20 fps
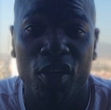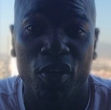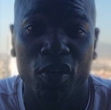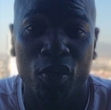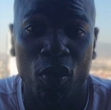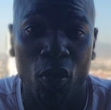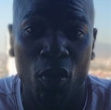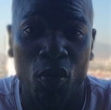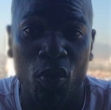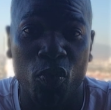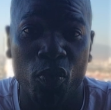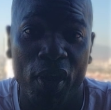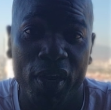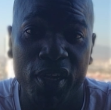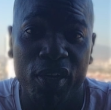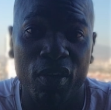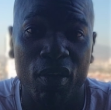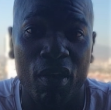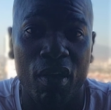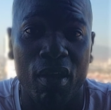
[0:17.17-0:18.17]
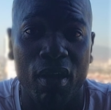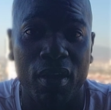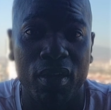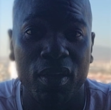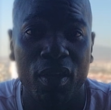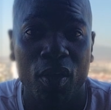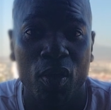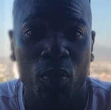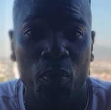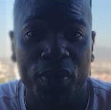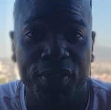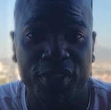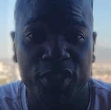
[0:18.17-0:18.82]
Gold Credit Card with